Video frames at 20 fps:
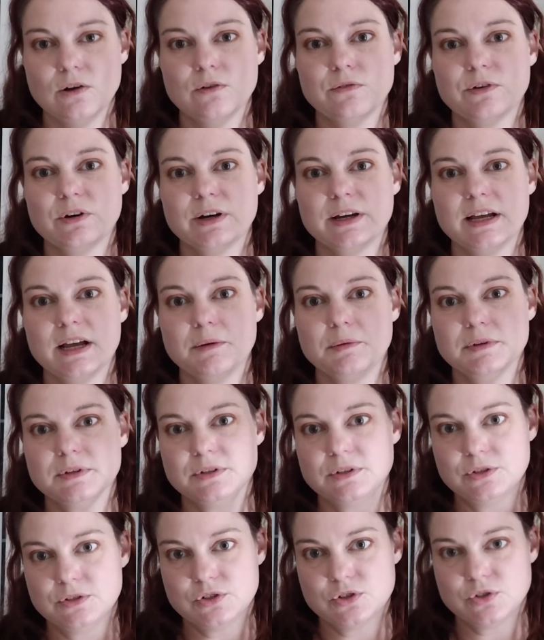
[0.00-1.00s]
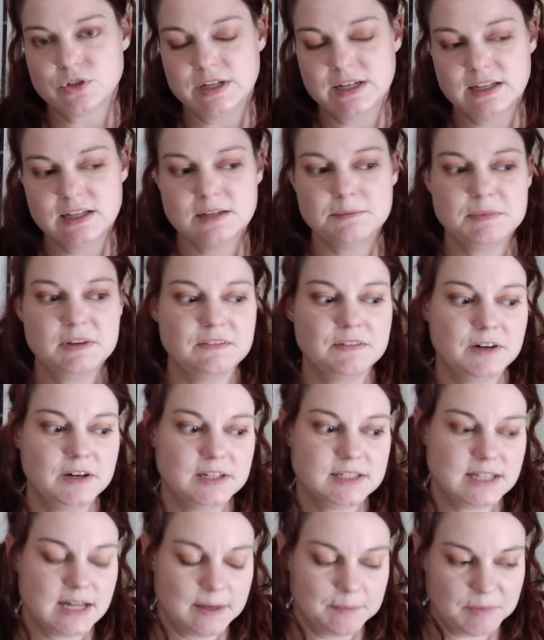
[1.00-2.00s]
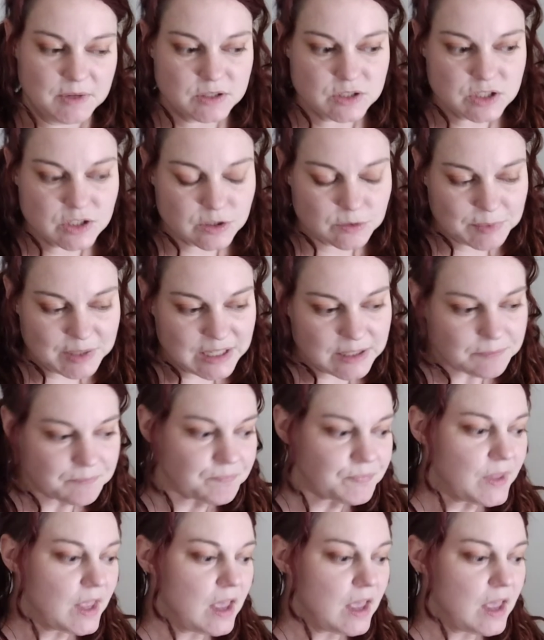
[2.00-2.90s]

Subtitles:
over again with a new string can be very time consuming.